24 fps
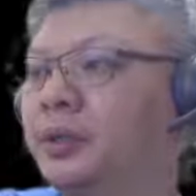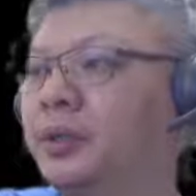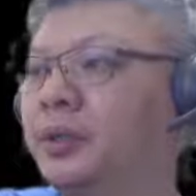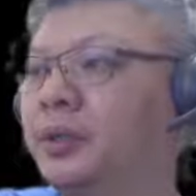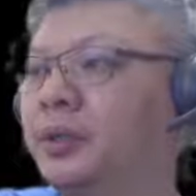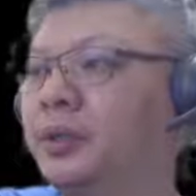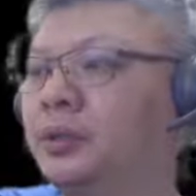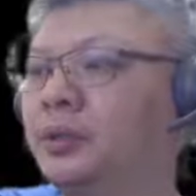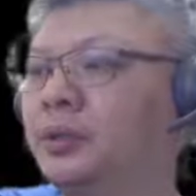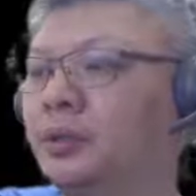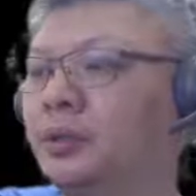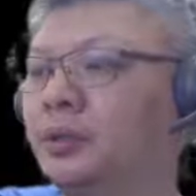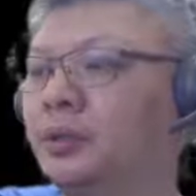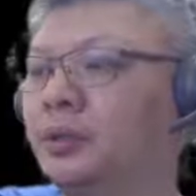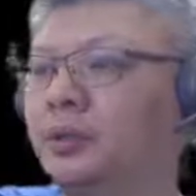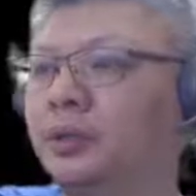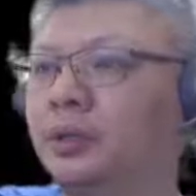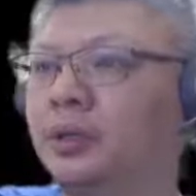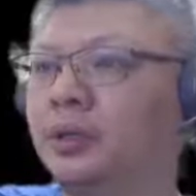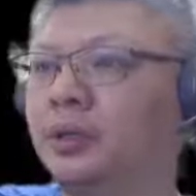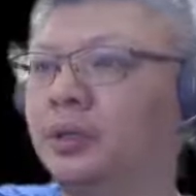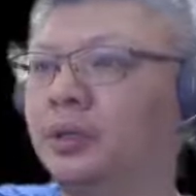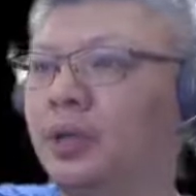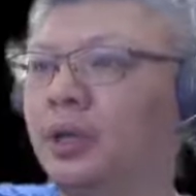So
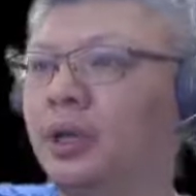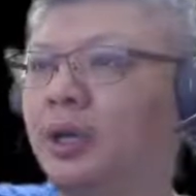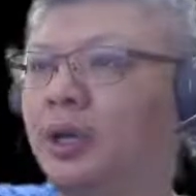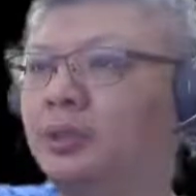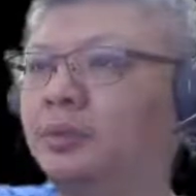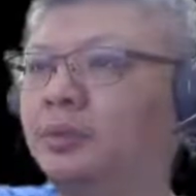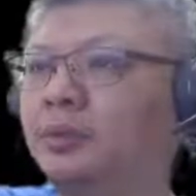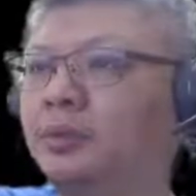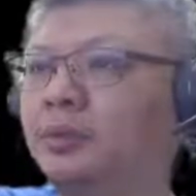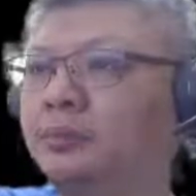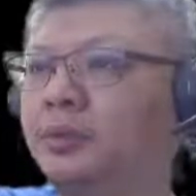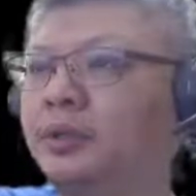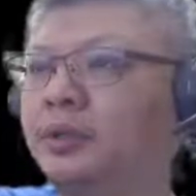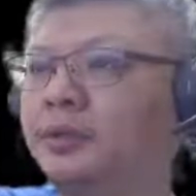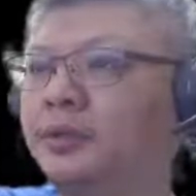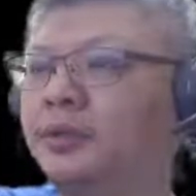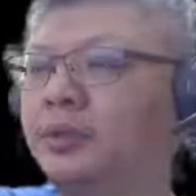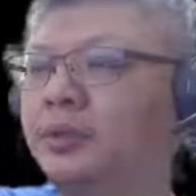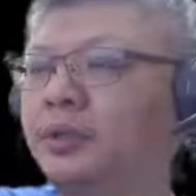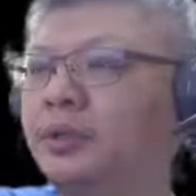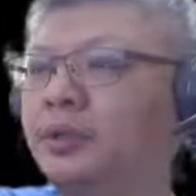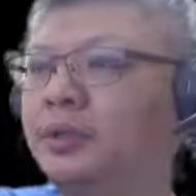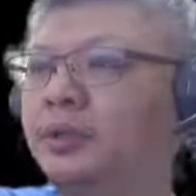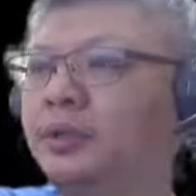R2 plus 4
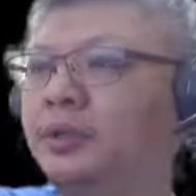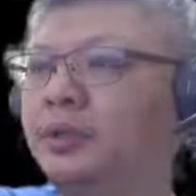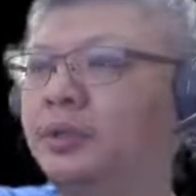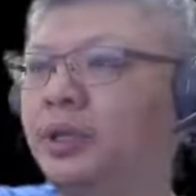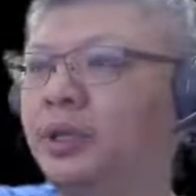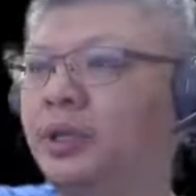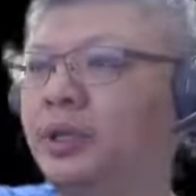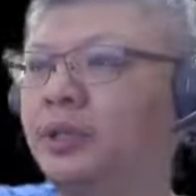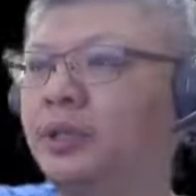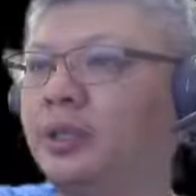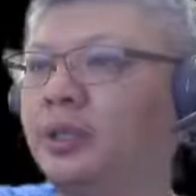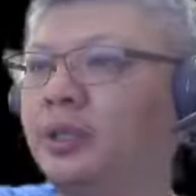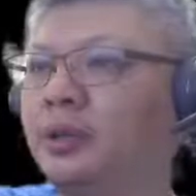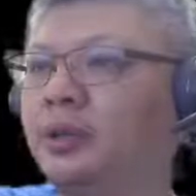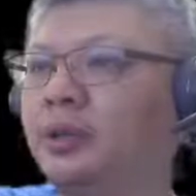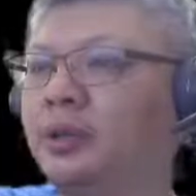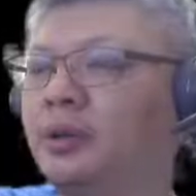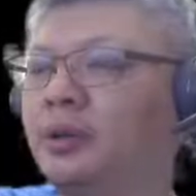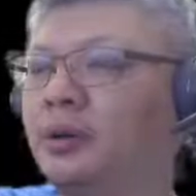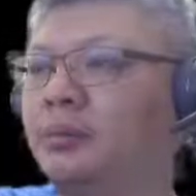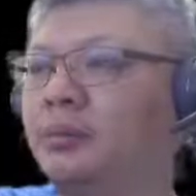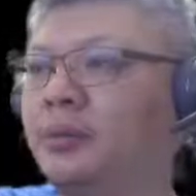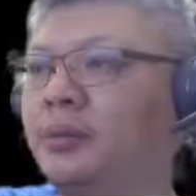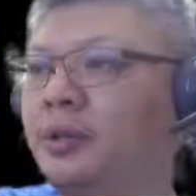is another
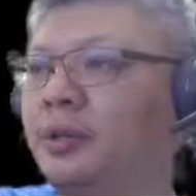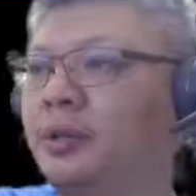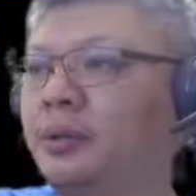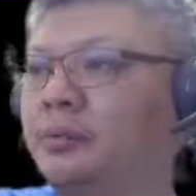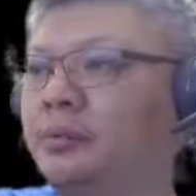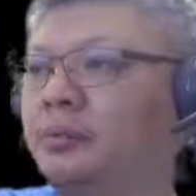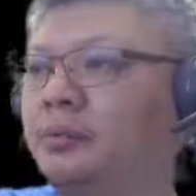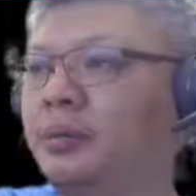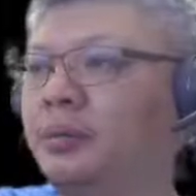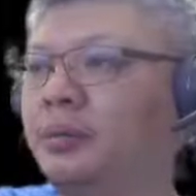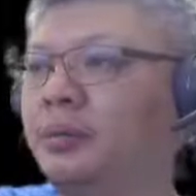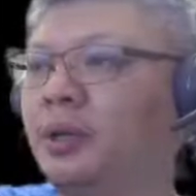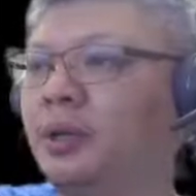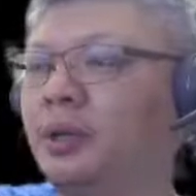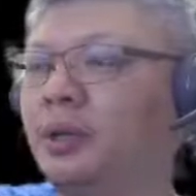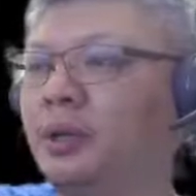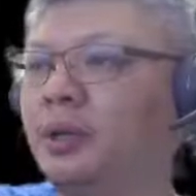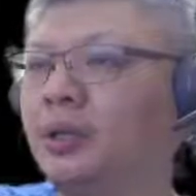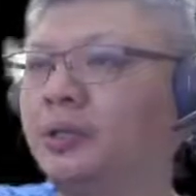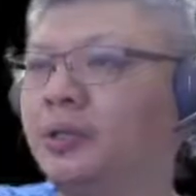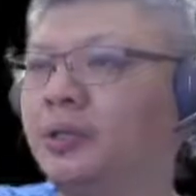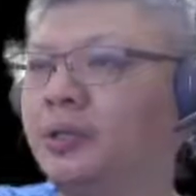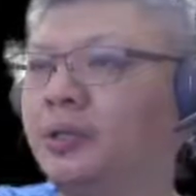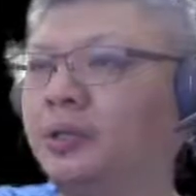commonly
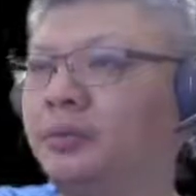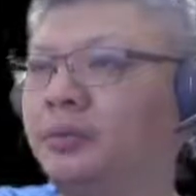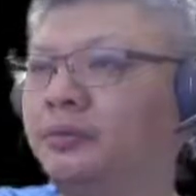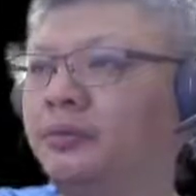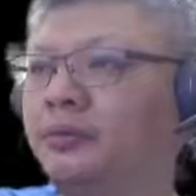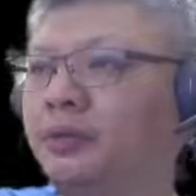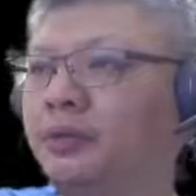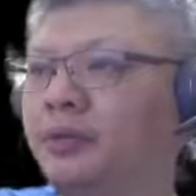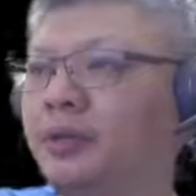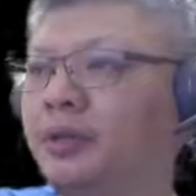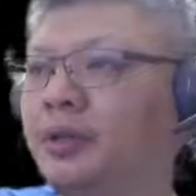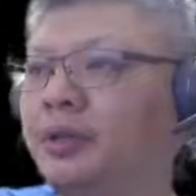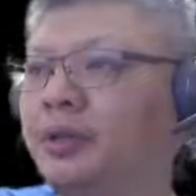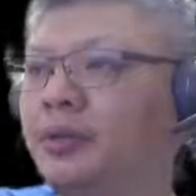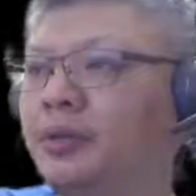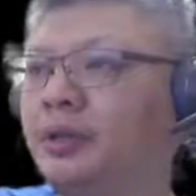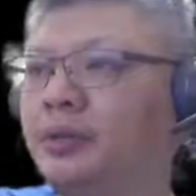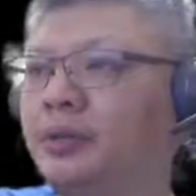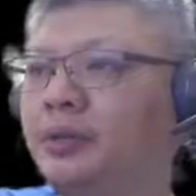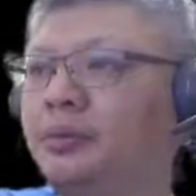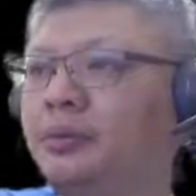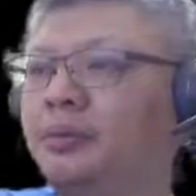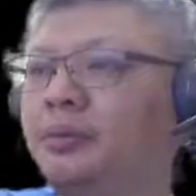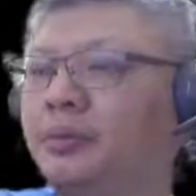seen variation
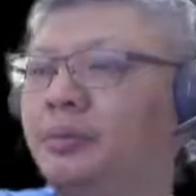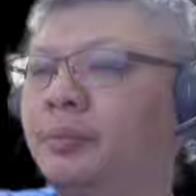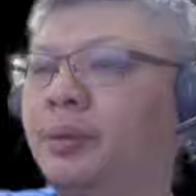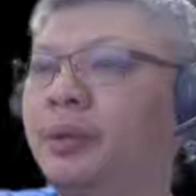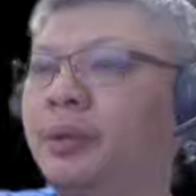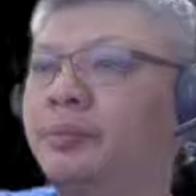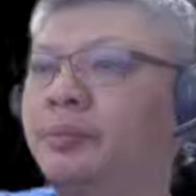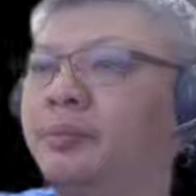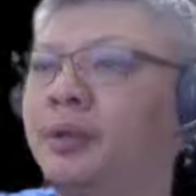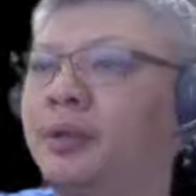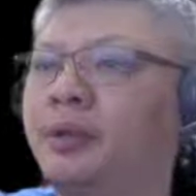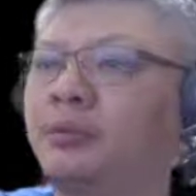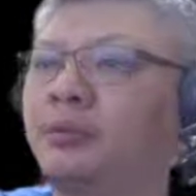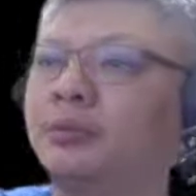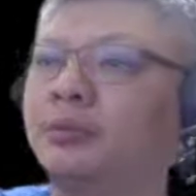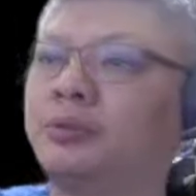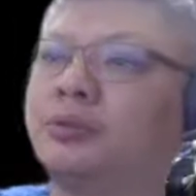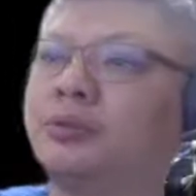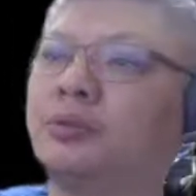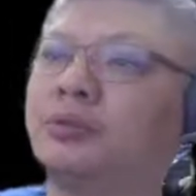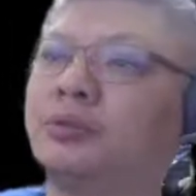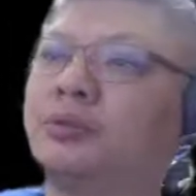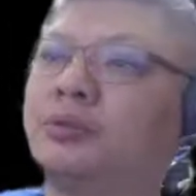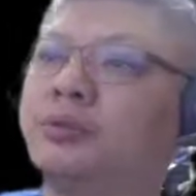whereby Black would
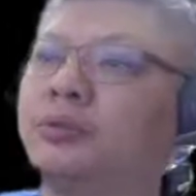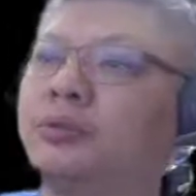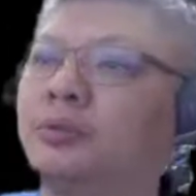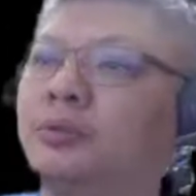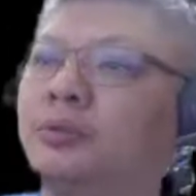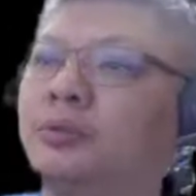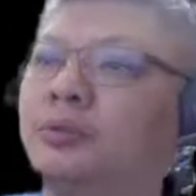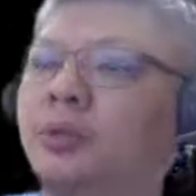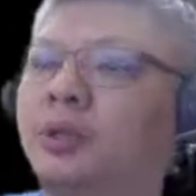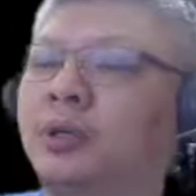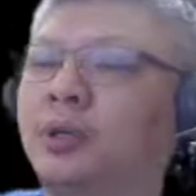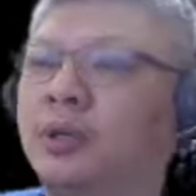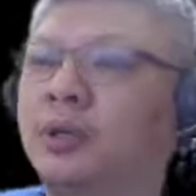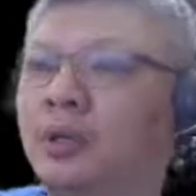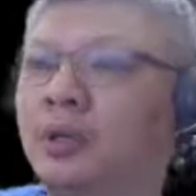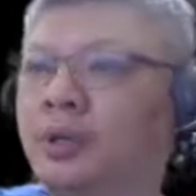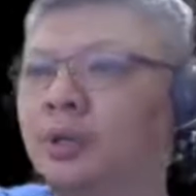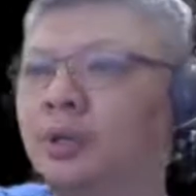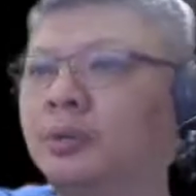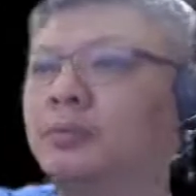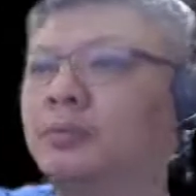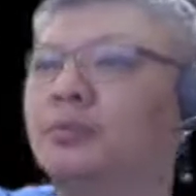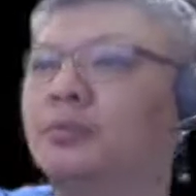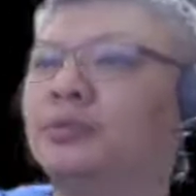choose to
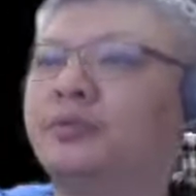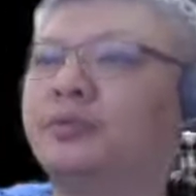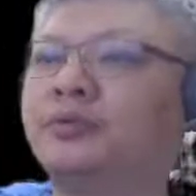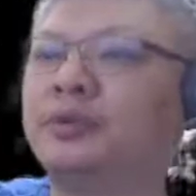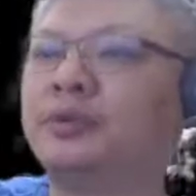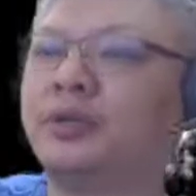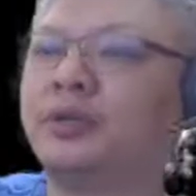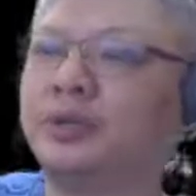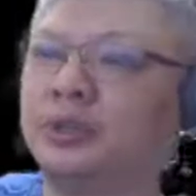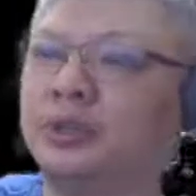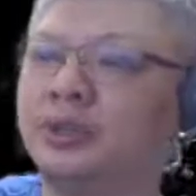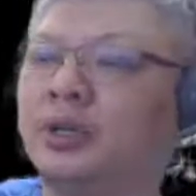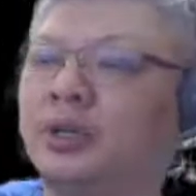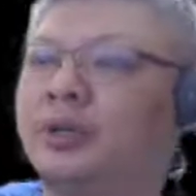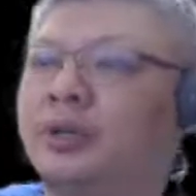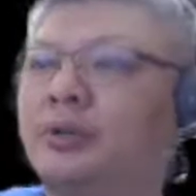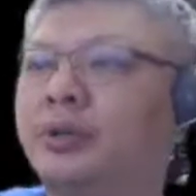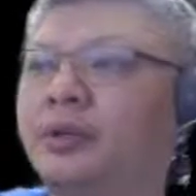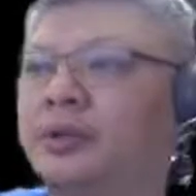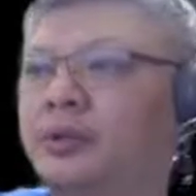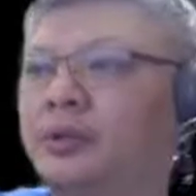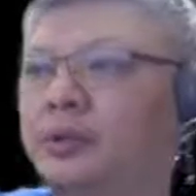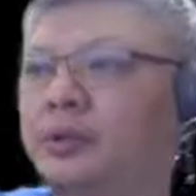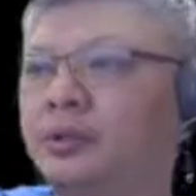move the chariot
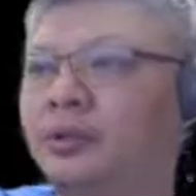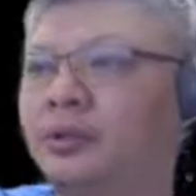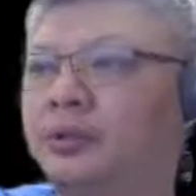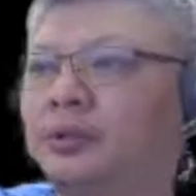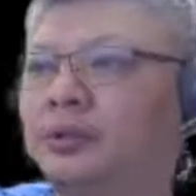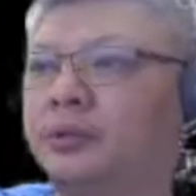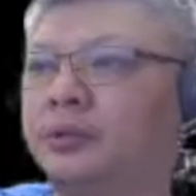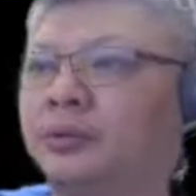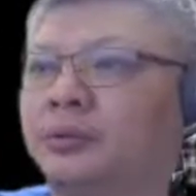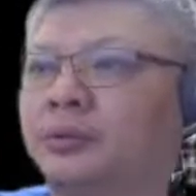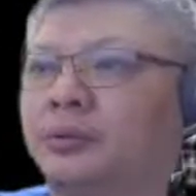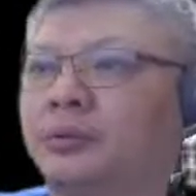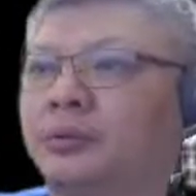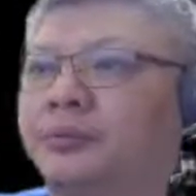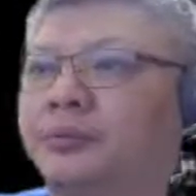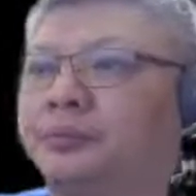to